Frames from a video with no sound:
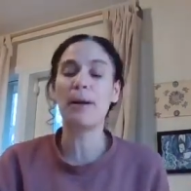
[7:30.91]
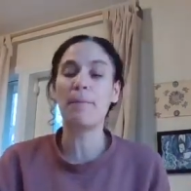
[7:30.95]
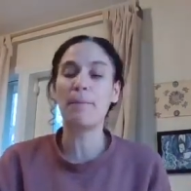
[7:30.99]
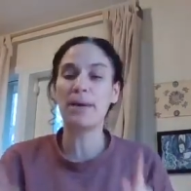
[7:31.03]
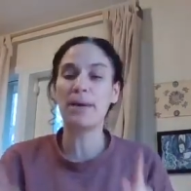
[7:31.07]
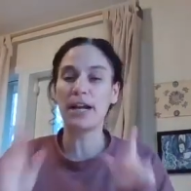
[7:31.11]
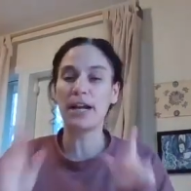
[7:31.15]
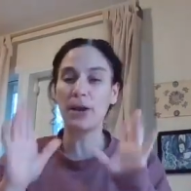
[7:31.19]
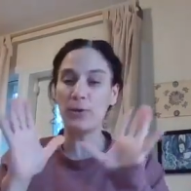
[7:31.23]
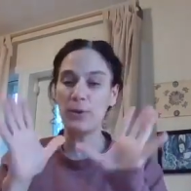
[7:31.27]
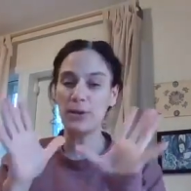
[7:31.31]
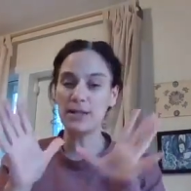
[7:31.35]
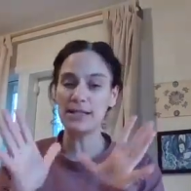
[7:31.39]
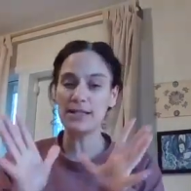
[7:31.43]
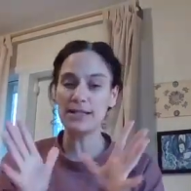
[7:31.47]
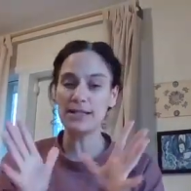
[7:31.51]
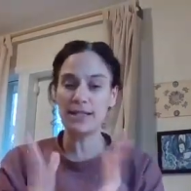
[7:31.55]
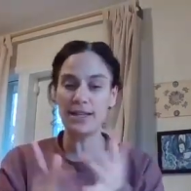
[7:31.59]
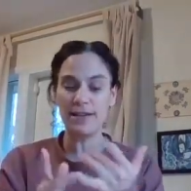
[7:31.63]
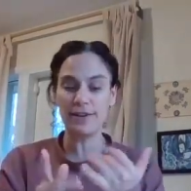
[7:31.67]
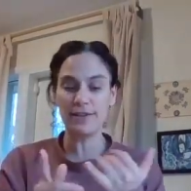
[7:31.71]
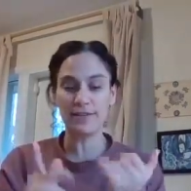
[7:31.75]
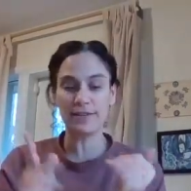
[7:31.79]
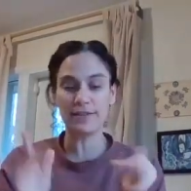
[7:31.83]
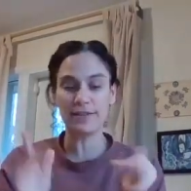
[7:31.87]
But I want to
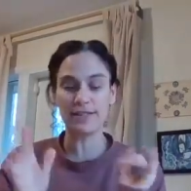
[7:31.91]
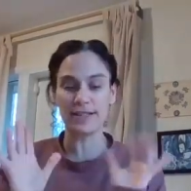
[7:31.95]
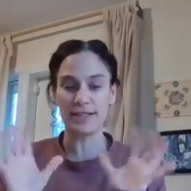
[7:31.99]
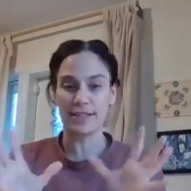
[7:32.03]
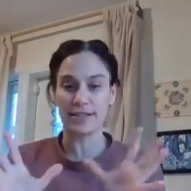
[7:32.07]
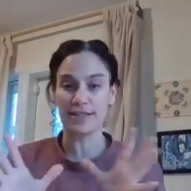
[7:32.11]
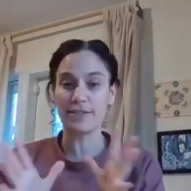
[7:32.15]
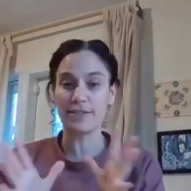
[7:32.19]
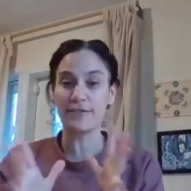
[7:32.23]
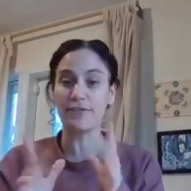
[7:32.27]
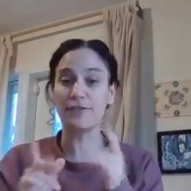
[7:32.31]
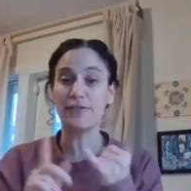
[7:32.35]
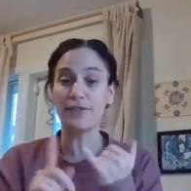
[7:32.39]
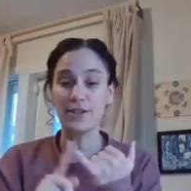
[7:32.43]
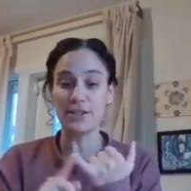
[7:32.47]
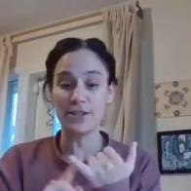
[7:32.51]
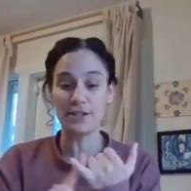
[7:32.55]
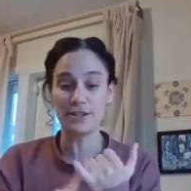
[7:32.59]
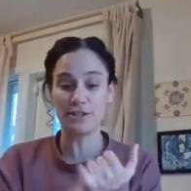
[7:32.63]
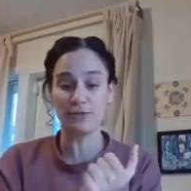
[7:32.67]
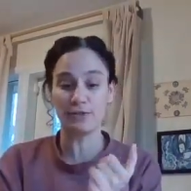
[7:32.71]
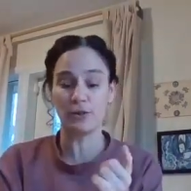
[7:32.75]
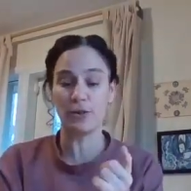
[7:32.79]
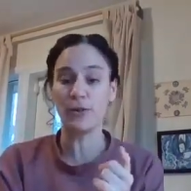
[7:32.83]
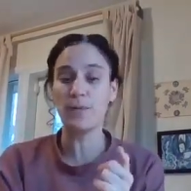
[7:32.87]
say this:
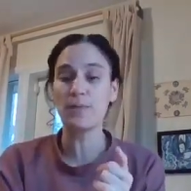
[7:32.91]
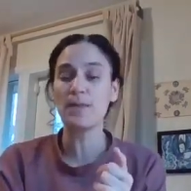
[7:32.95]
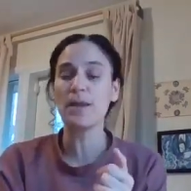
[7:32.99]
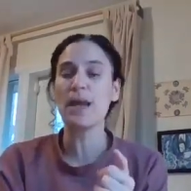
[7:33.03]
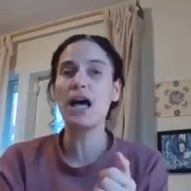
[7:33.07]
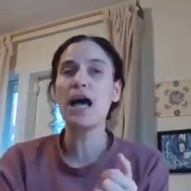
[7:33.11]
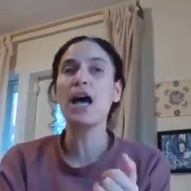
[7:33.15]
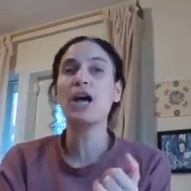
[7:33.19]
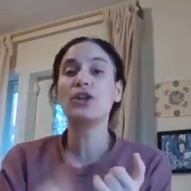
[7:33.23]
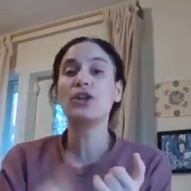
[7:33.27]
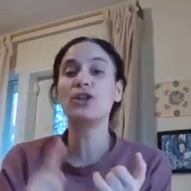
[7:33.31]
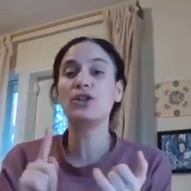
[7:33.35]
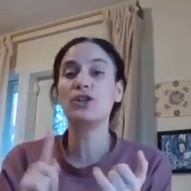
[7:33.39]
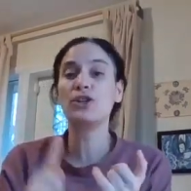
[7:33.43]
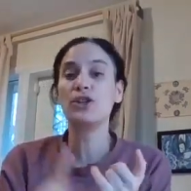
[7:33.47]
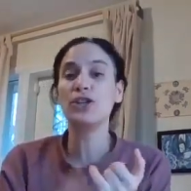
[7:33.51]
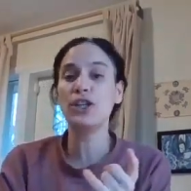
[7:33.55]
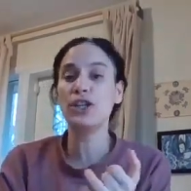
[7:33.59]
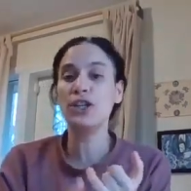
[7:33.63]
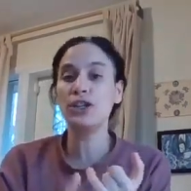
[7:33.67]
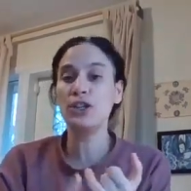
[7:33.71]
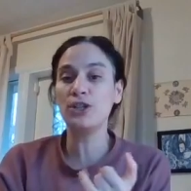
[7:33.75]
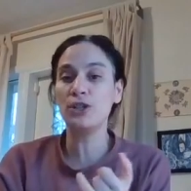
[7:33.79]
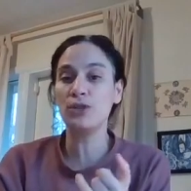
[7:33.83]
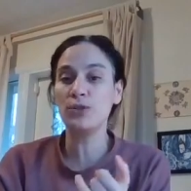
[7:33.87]
first of all,
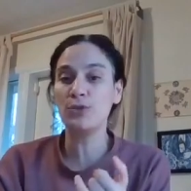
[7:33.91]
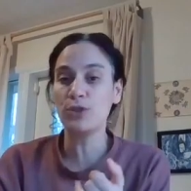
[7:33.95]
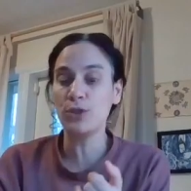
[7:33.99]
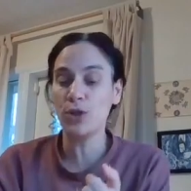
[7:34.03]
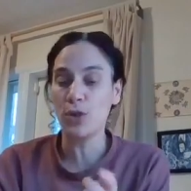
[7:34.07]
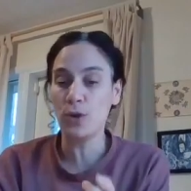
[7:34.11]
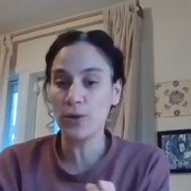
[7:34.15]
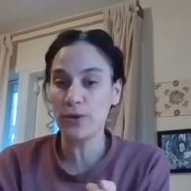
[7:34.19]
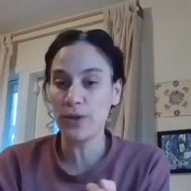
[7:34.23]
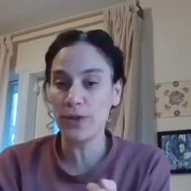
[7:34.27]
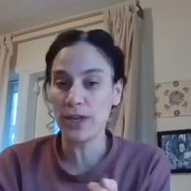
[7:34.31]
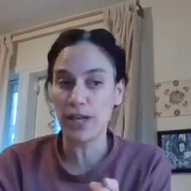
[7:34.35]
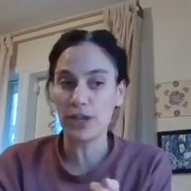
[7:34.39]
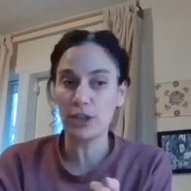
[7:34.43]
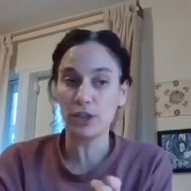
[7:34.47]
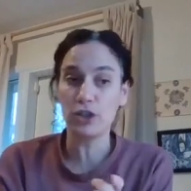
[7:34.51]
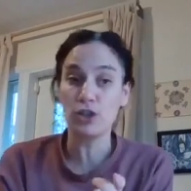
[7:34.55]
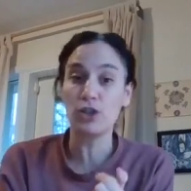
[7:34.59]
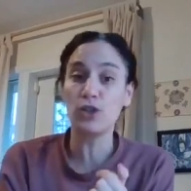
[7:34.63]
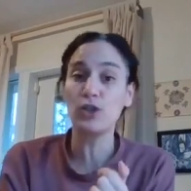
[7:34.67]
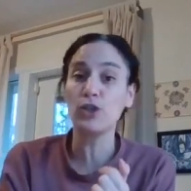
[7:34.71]
did you know that